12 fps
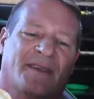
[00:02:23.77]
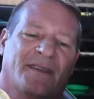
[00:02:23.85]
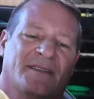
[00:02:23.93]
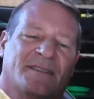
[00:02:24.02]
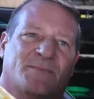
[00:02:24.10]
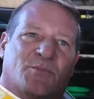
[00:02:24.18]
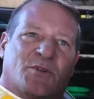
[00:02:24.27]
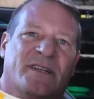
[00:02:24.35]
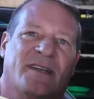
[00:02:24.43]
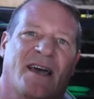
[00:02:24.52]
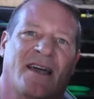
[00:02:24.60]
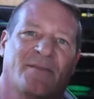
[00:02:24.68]
The
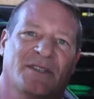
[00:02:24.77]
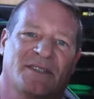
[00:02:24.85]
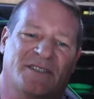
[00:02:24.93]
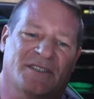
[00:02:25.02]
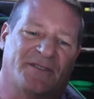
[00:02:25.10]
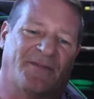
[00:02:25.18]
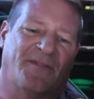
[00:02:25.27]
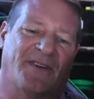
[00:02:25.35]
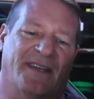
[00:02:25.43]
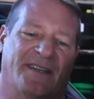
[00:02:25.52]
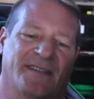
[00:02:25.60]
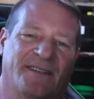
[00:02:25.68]
springtime is just
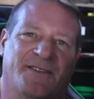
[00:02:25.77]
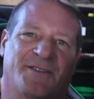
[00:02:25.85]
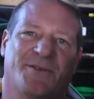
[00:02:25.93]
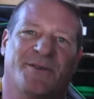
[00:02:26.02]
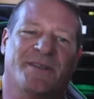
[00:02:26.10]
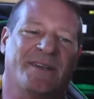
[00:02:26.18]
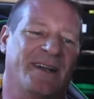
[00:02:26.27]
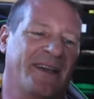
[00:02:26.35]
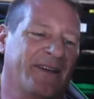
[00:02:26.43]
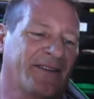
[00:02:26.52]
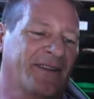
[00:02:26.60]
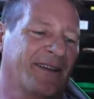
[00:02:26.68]
fighting tooth and
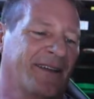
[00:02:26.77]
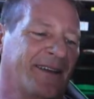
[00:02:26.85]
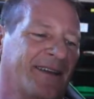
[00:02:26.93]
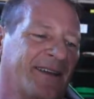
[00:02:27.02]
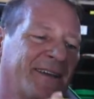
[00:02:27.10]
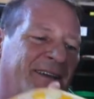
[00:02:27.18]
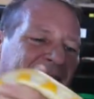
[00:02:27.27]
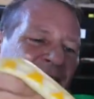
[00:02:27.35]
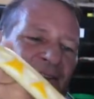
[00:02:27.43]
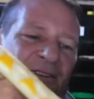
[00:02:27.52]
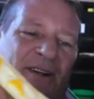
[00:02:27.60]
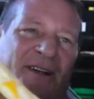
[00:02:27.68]
nail,
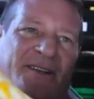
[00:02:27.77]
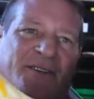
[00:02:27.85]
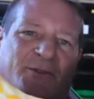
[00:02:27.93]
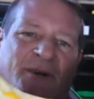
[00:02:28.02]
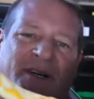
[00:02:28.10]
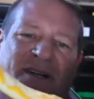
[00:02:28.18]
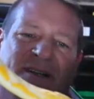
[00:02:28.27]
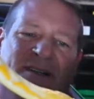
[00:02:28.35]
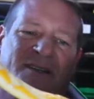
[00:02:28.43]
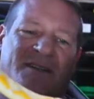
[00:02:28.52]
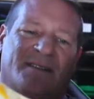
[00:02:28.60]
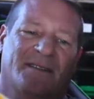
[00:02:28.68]
trying to uh,
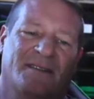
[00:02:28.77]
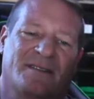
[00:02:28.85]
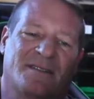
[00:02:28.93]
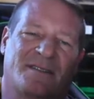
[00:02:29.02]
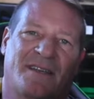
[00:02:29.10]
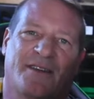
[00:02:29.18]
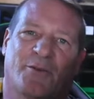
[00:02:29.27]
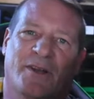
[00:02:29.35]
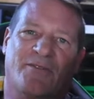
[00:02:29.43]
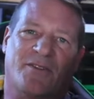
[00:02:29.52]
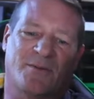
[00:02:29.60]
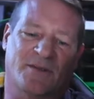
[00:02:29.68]
stay away
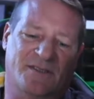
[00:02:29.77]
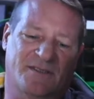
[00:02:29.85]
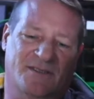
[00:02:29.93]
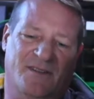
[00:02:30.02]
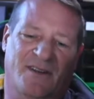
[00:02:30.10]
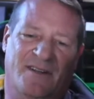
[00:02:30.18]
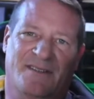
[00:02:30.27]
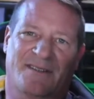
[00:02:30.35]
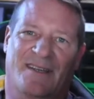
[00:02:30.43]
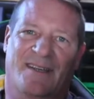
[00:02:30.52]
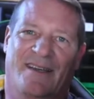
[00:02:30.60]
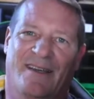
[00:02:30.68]
from us as long as
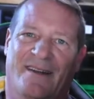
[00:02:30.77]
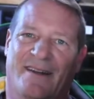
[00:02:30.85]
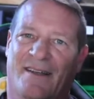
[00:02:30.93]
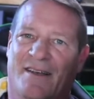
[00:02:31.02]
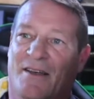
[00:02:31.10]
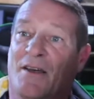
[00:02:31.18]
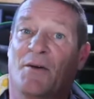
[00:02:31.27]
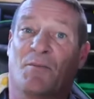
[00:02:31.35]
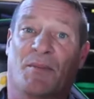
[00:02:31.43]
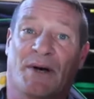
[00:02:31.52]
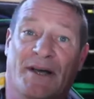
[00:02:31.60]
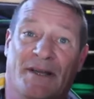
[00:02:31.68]
it can.
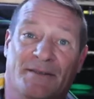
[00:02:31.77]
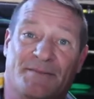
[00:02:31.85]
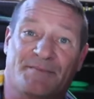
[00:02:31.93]
But